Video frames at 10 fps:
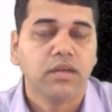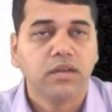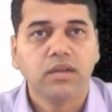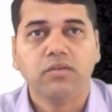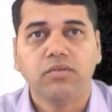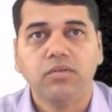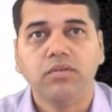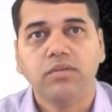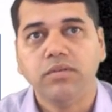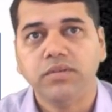Now,
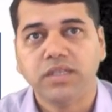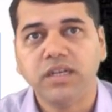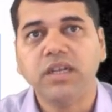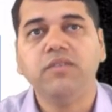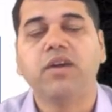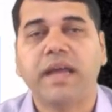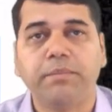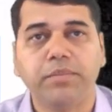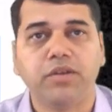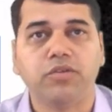generally what
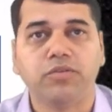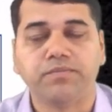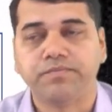happens, no?